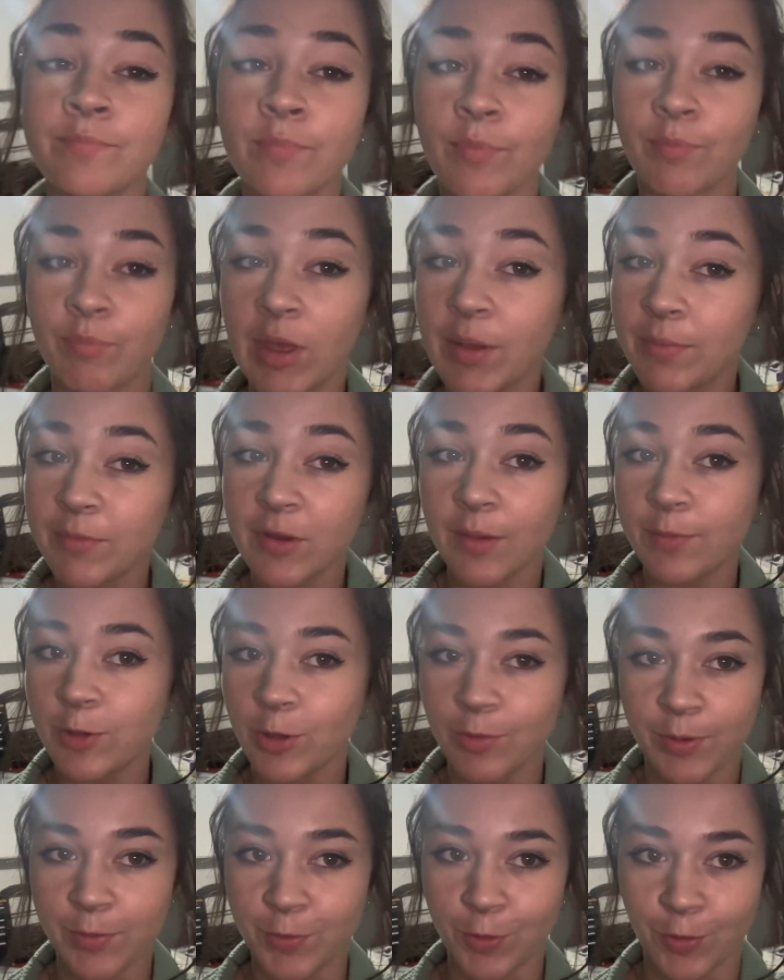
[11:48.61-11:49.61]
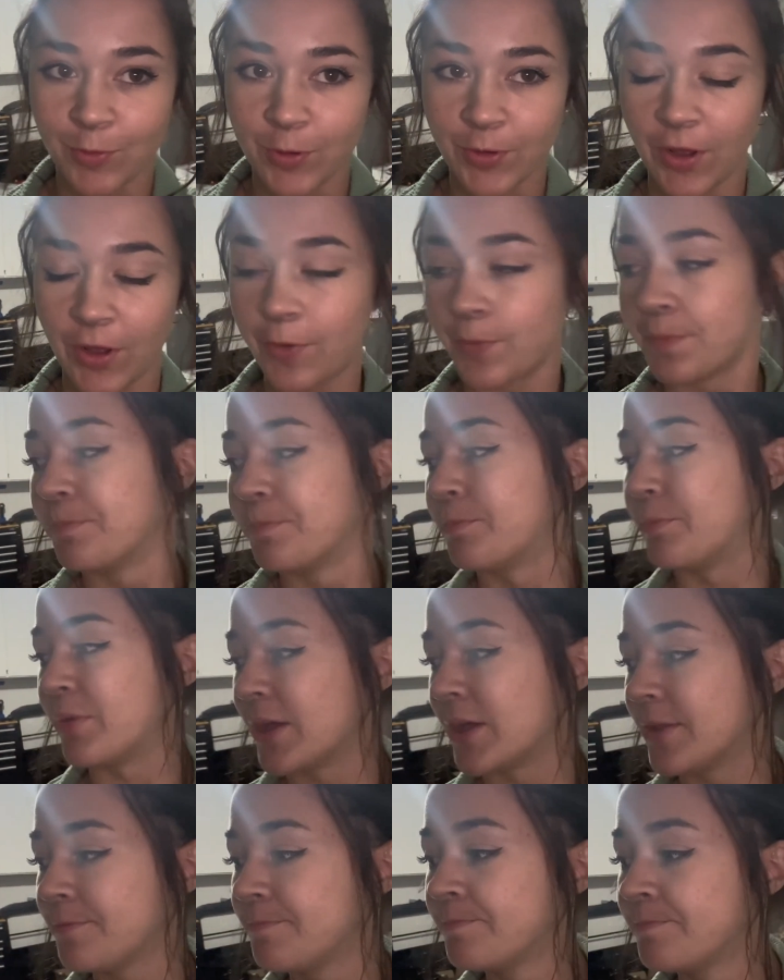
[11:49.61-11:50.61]
BMW people will know,
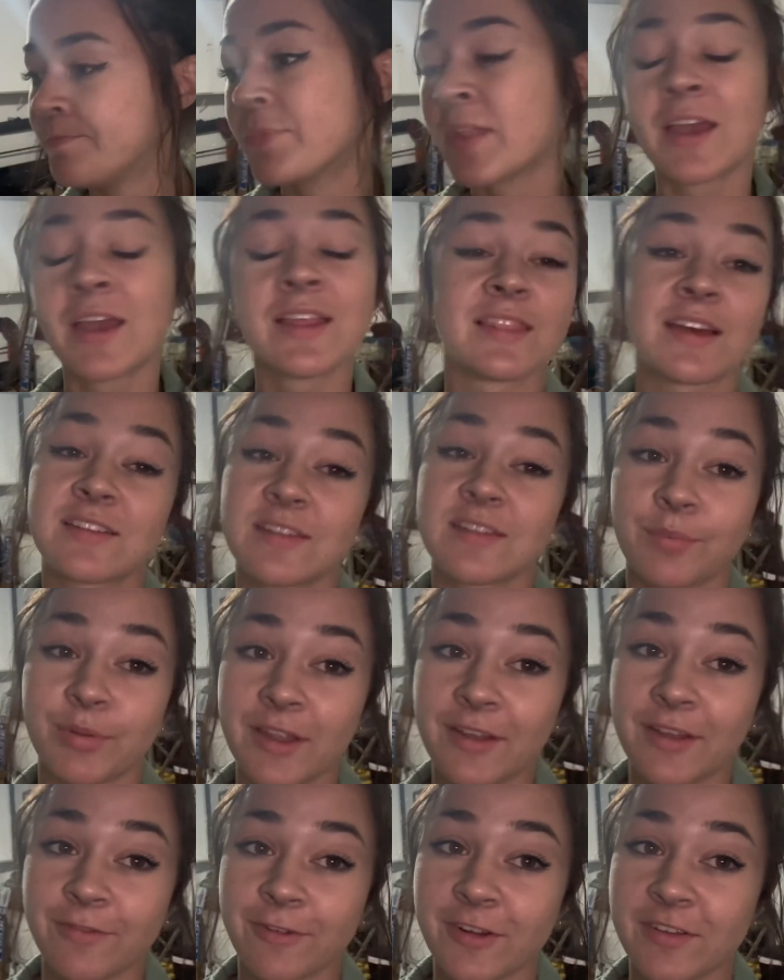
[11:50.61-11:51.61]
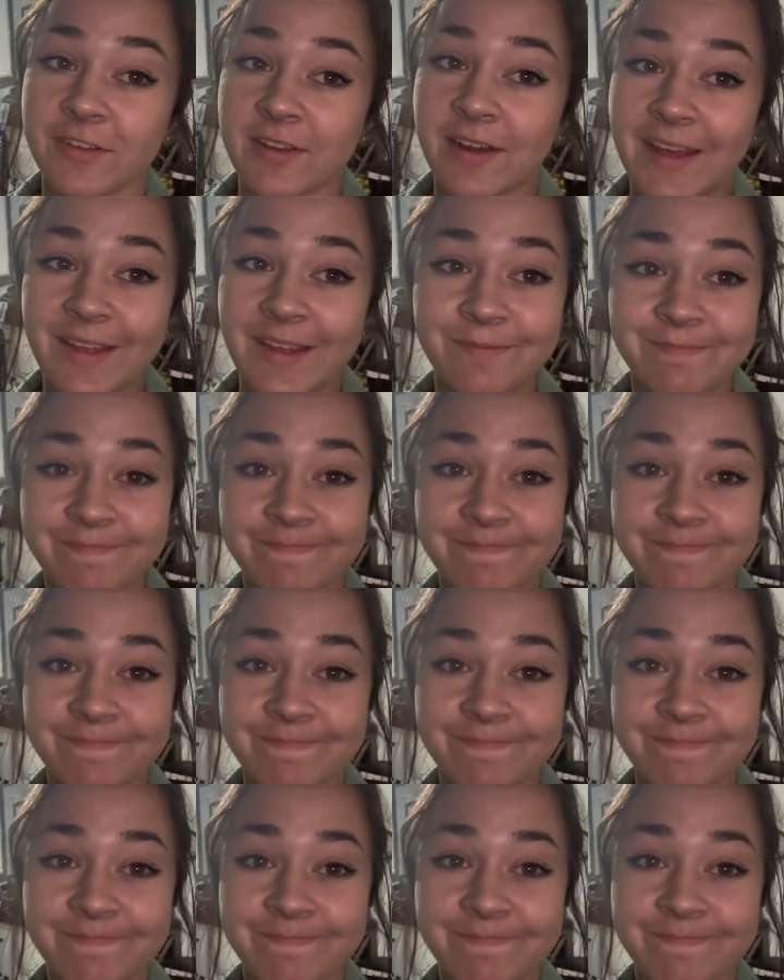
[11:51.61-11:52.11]
but that's the plan for tonight.